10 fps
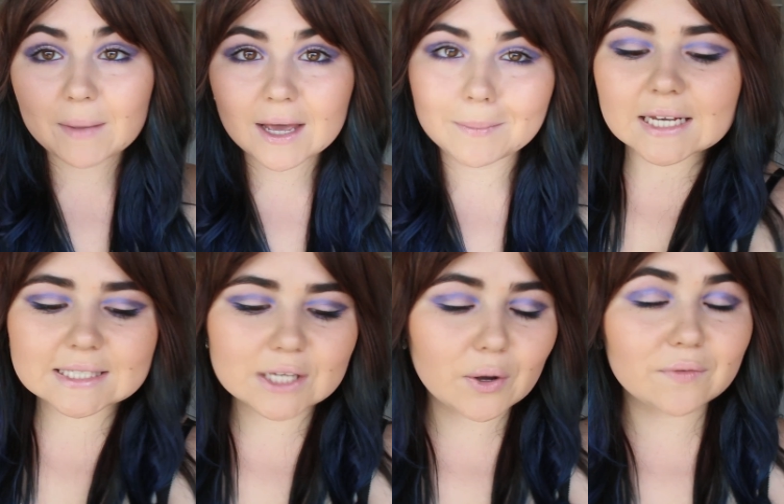and bam.
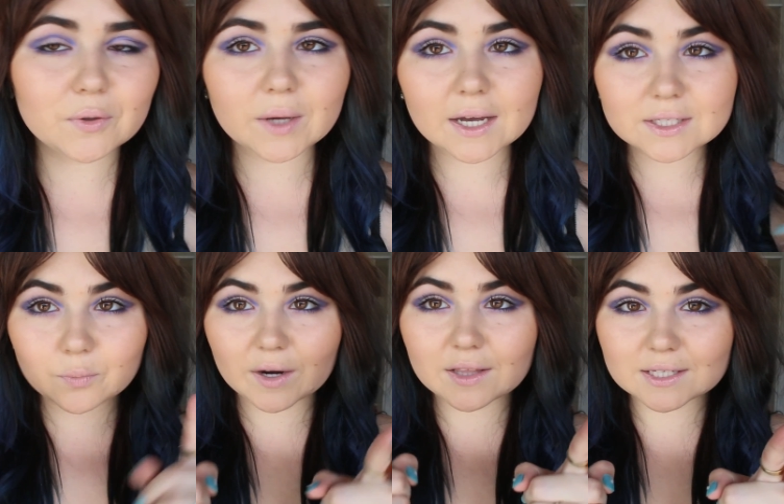So if you guys
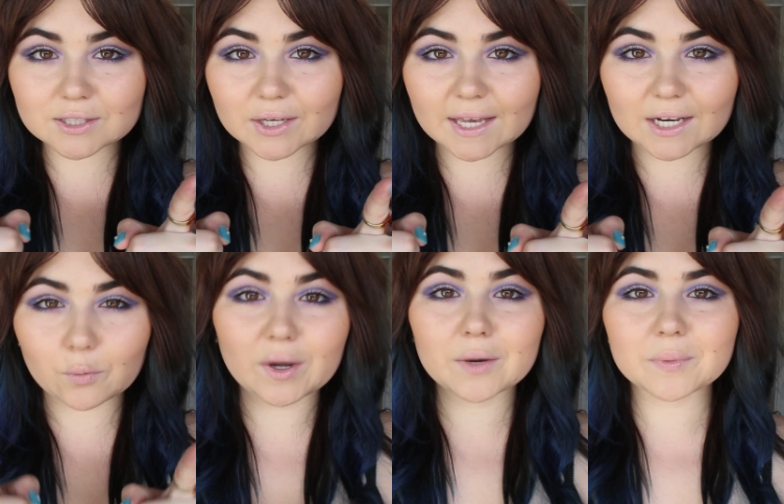wear this look
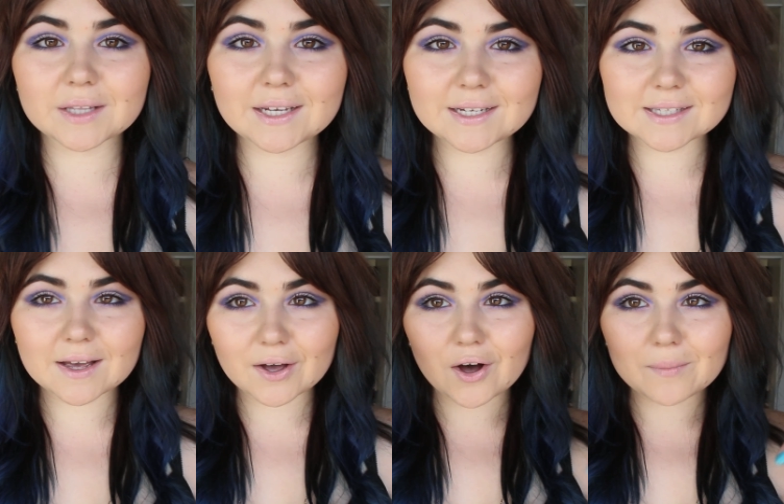anywhere, please
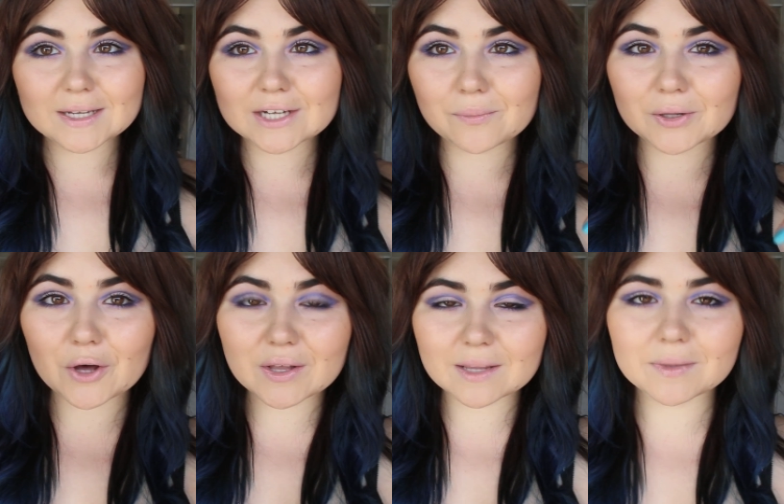comment down
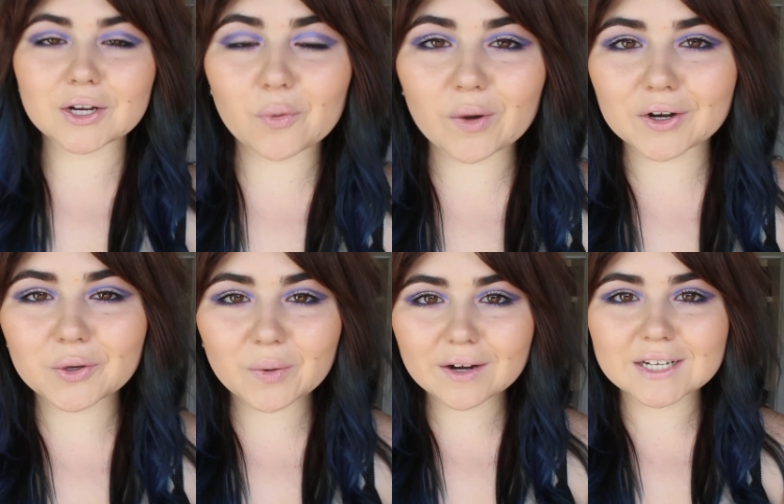below and let me know where
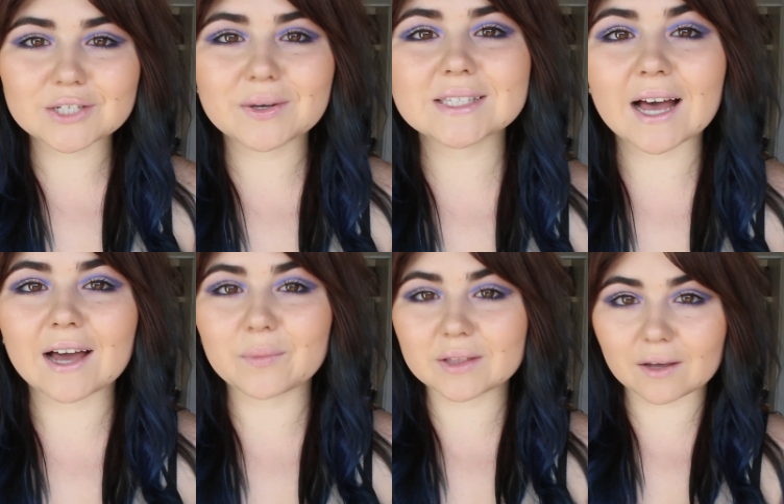you wear it to, because
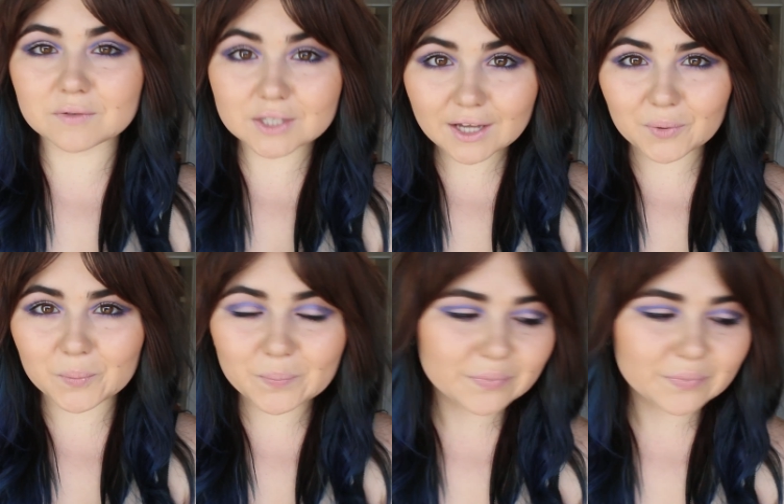I would love to know.